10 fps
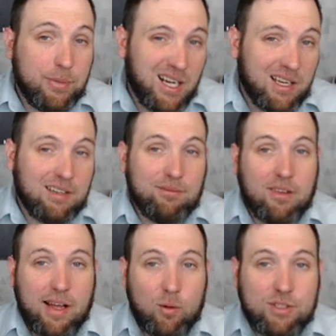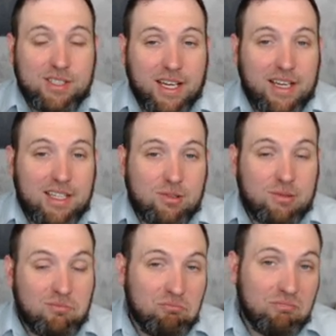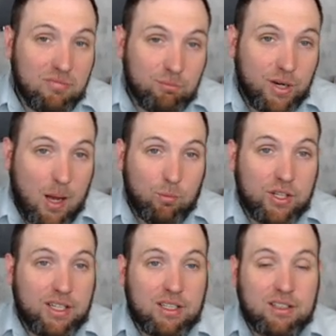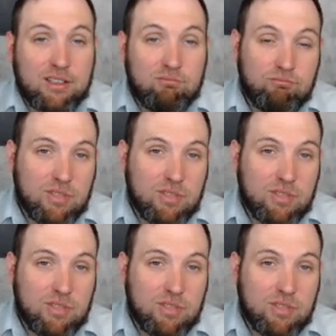but I would say he's probably in the